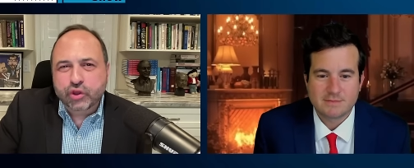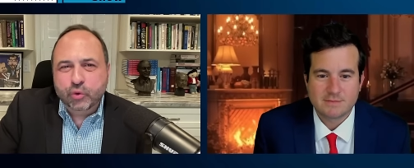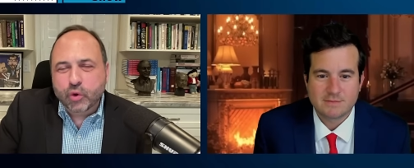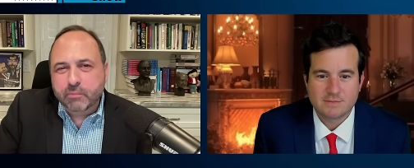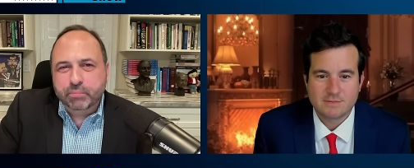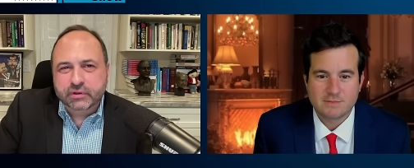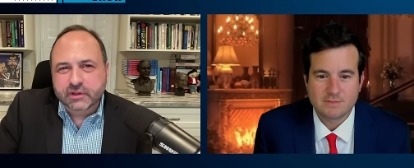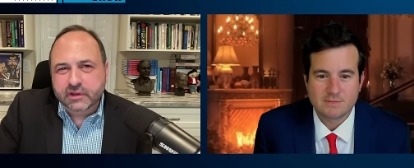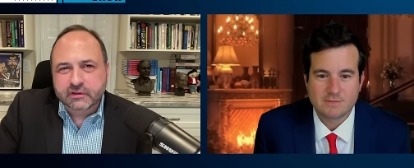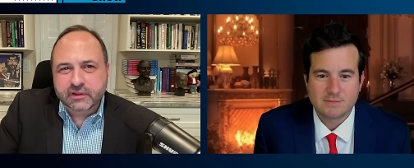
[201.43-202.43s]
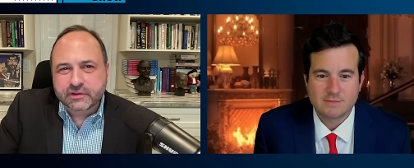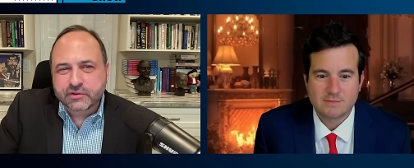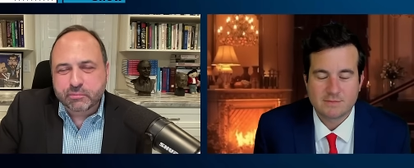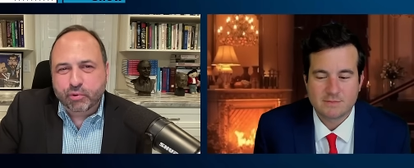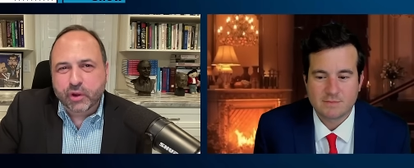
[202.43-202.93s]
Speaker 1: you up politically to
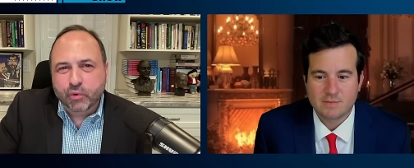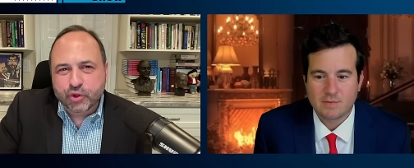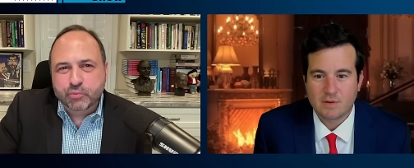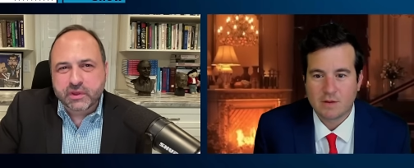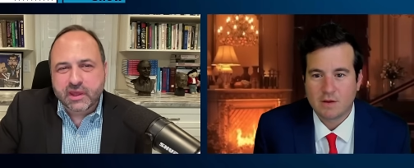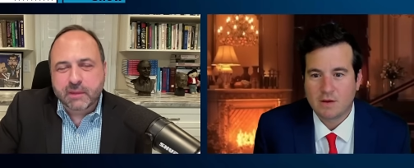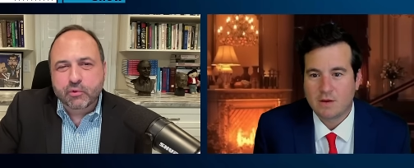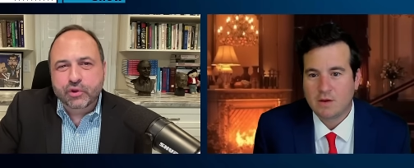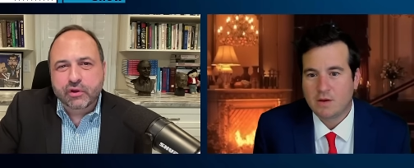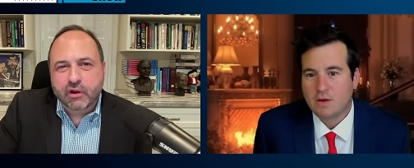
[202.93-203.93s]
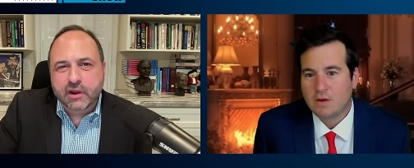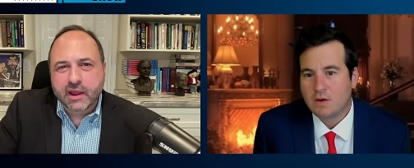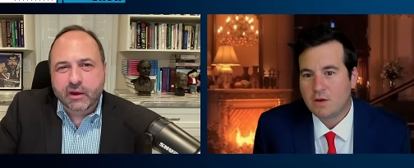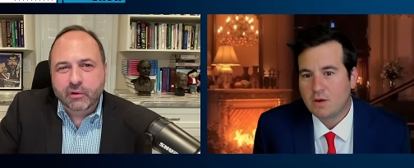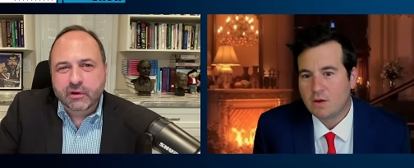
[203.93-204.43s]
the point where you became who you are
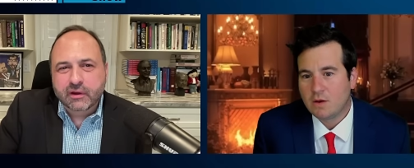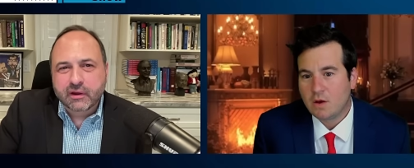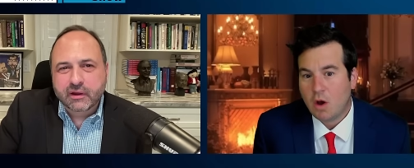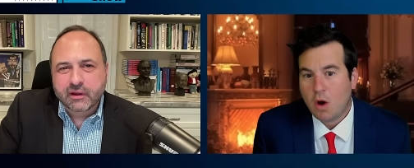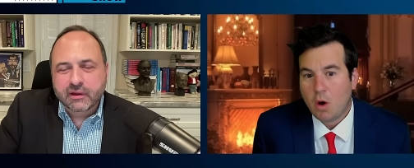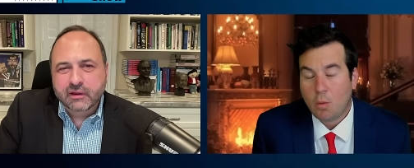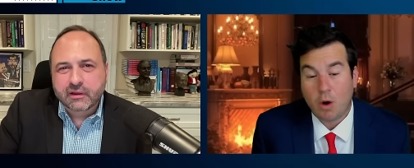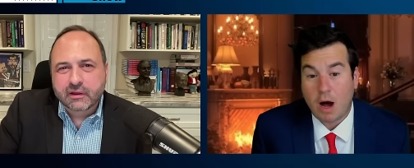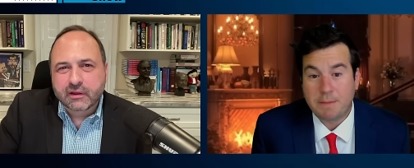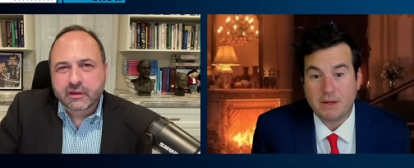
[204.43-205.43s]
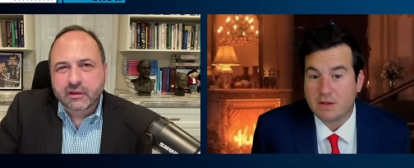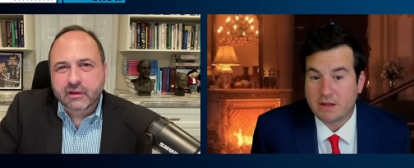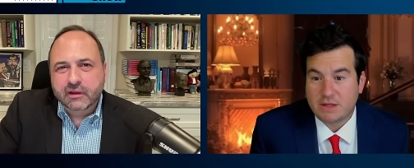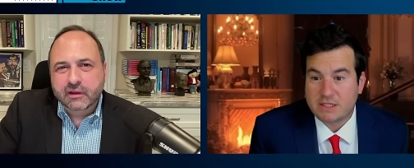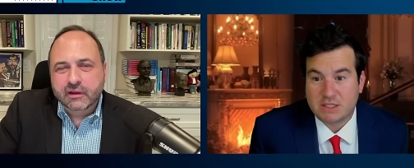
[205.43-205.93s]
Speaker 2: now? Well, I mean,
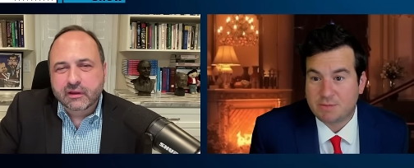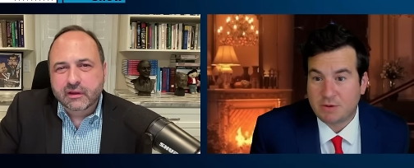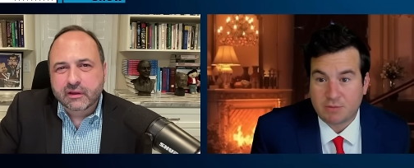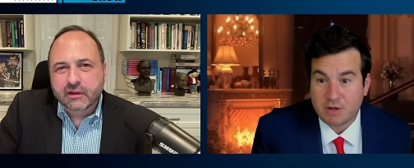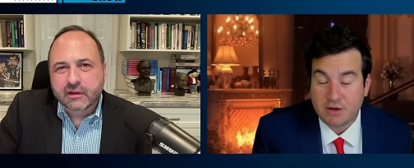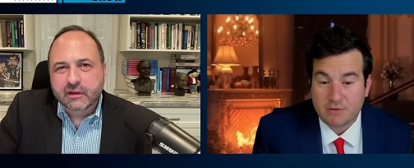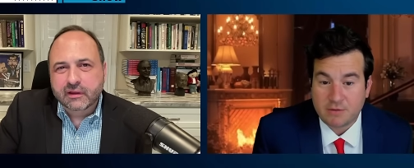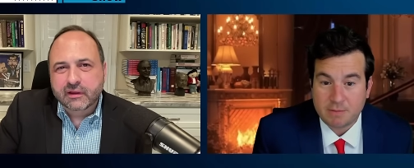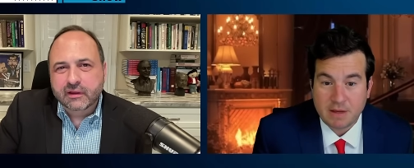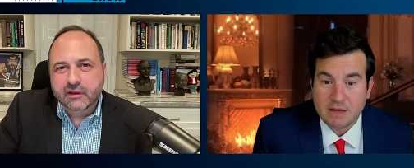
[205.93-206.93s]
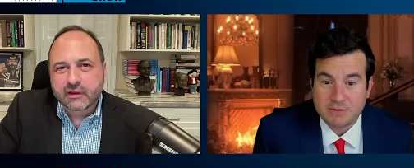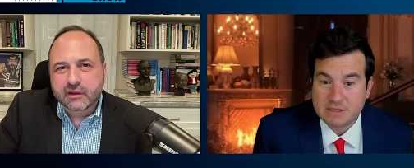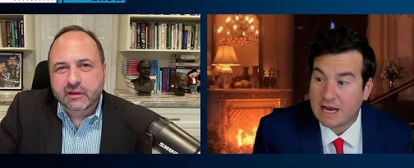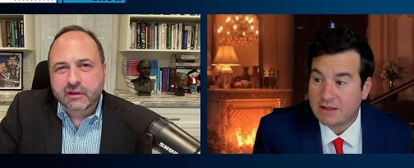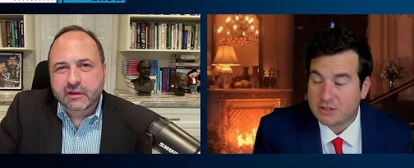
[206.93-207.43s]
let, us just be real. For me, it was
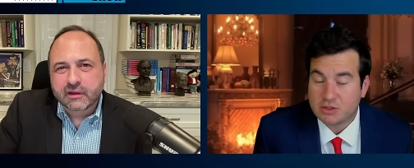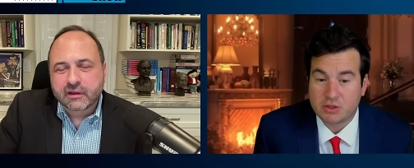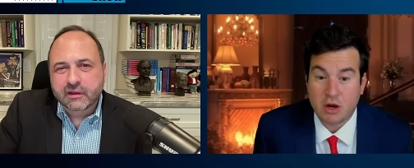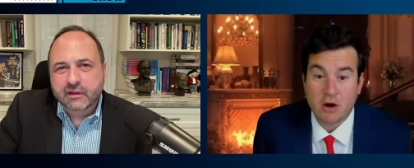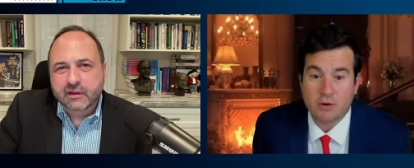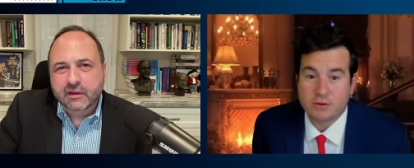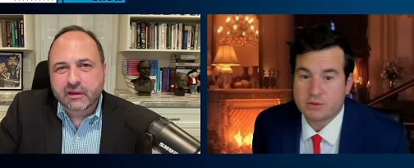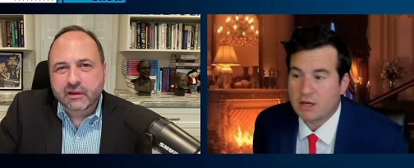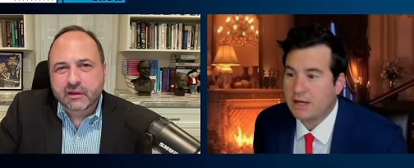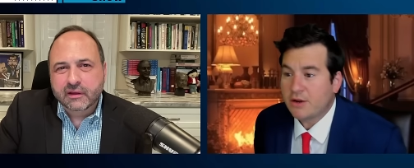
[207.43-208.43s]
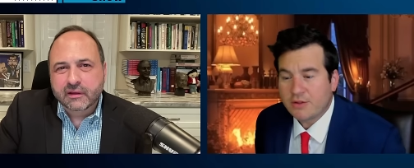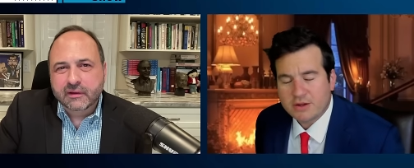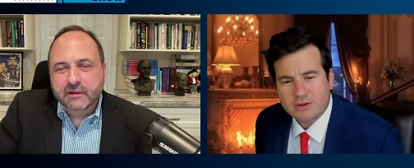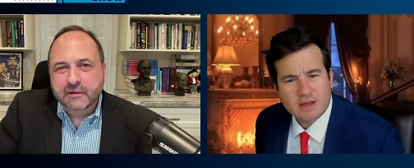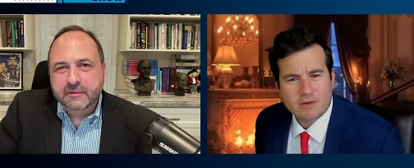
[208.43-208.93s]
Alex Jones. I know that
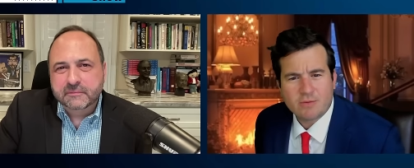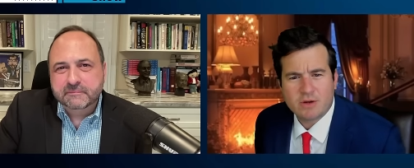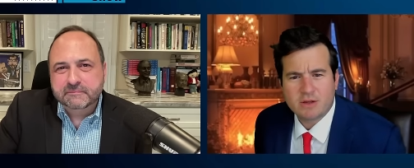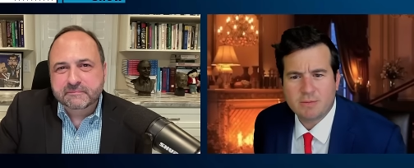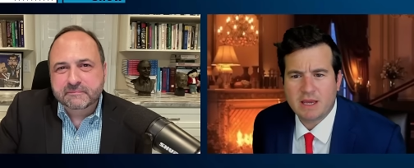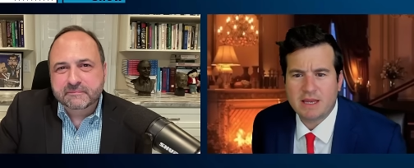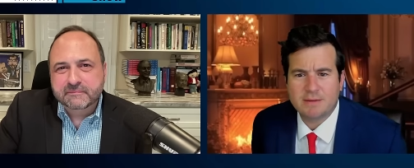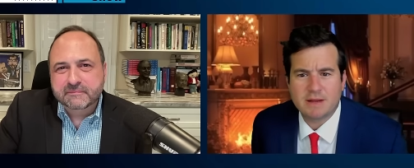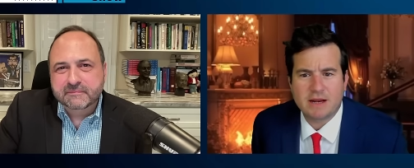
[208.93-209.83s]
you're like, what do you mean? I mean, I